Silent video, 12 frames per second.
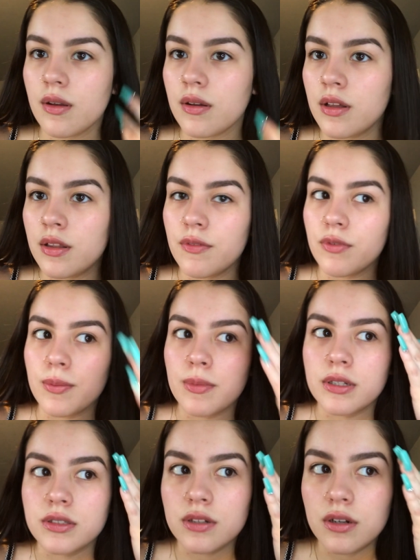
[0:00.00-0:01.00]
And then for
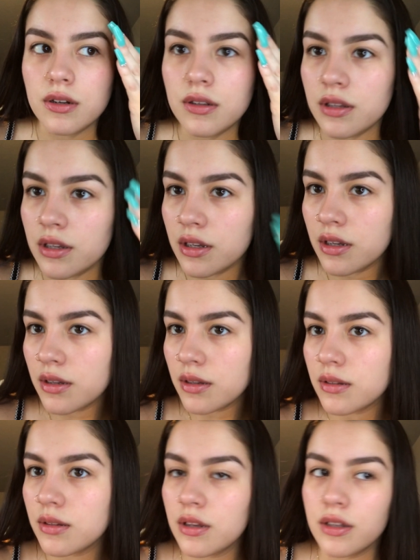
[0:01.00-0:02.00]
my scar, like
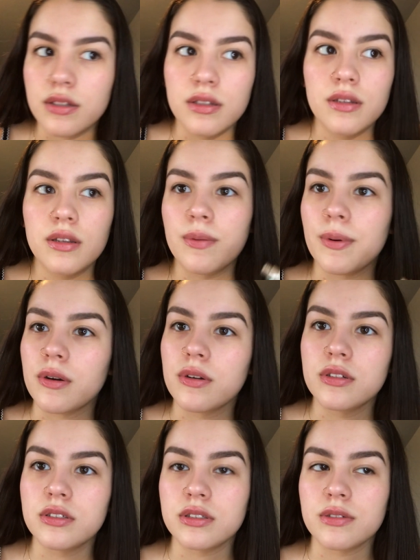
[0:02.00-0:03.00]
the powder
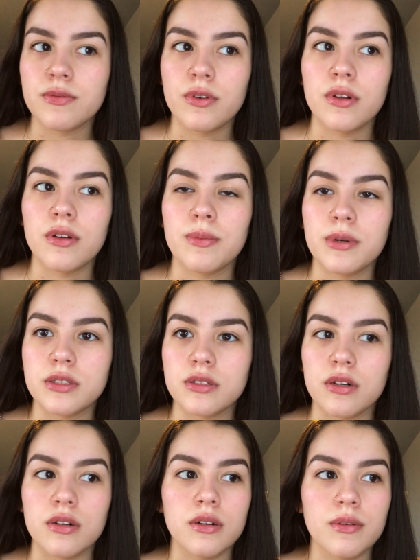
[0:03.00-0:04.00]
doesn't fall off my
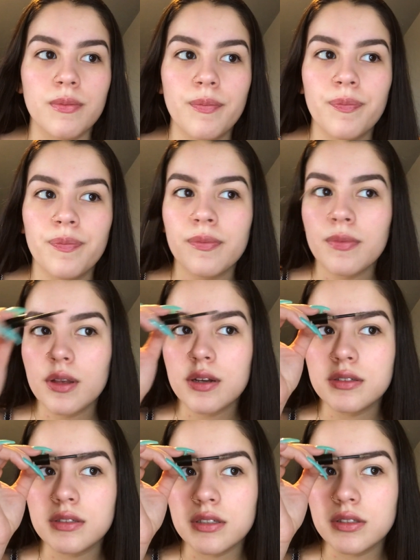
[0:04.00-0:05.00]
scar,
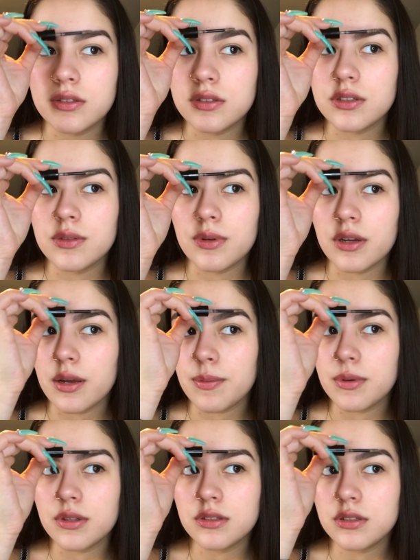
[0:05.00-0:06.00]
because that's usually what
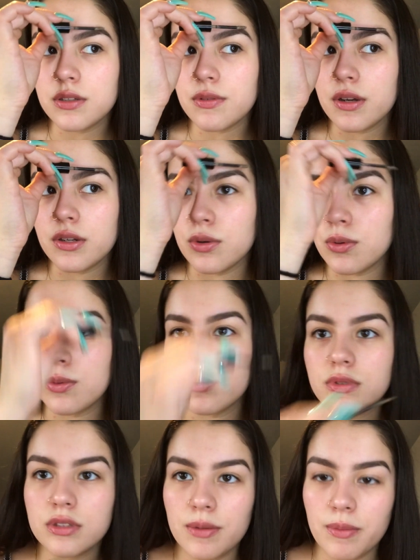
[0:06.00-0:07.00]
happens if I don't
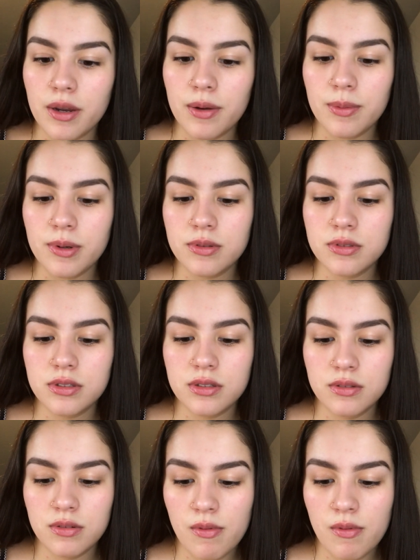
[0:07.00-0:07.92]
set my eyebrows.